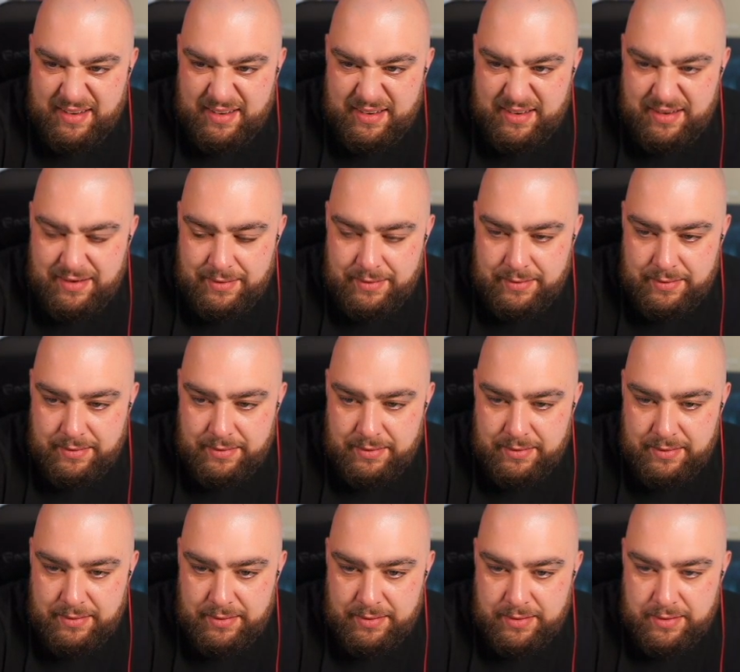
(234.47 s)

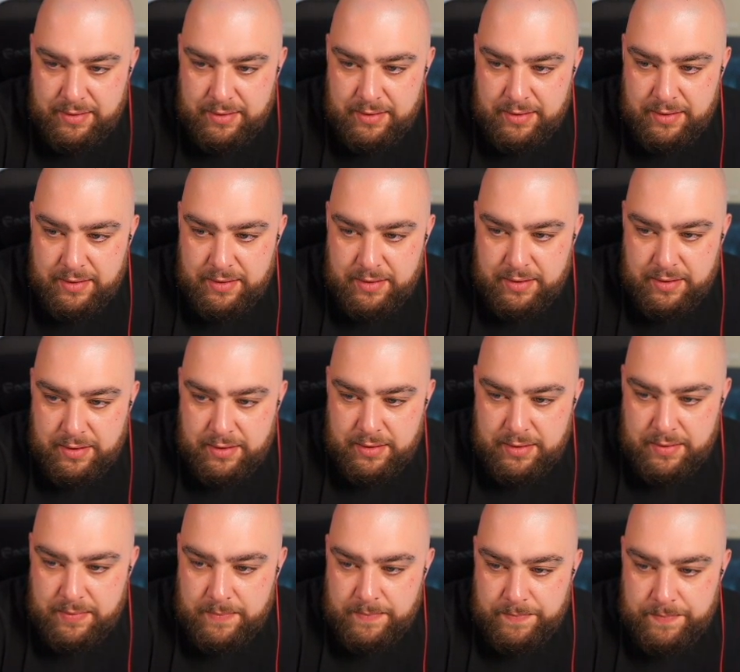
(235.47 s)

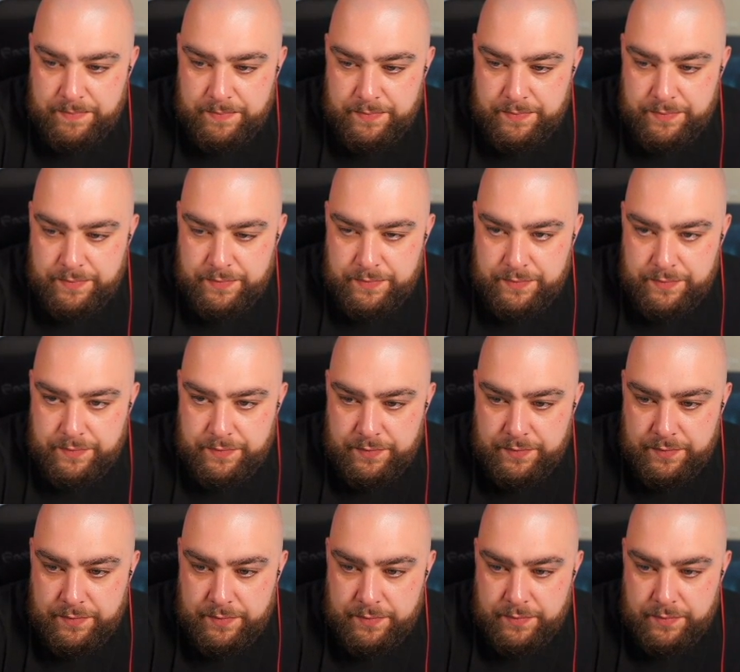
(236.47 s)

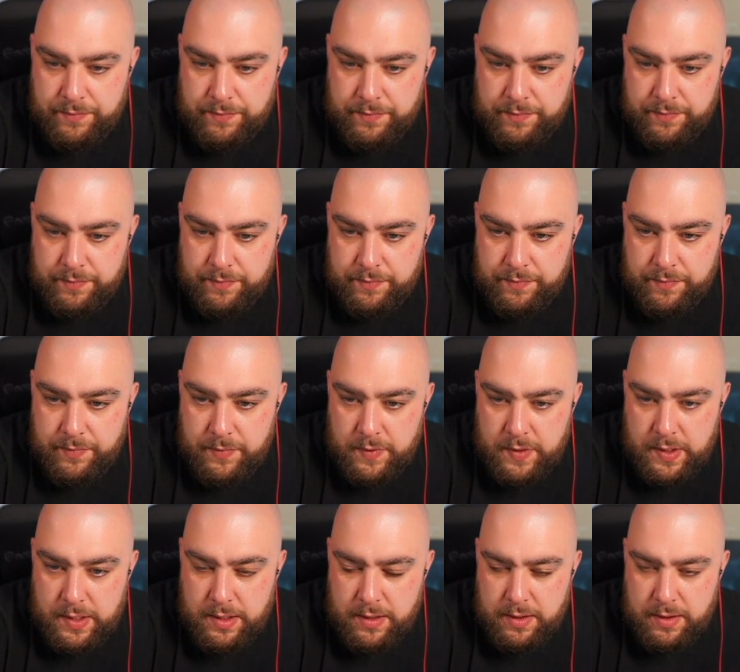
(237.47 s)

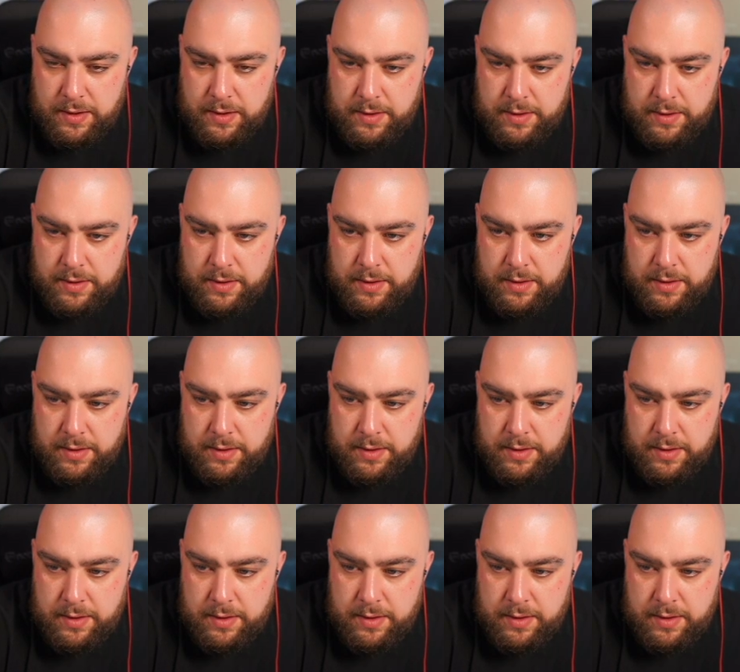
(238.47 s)
Nobody speaks.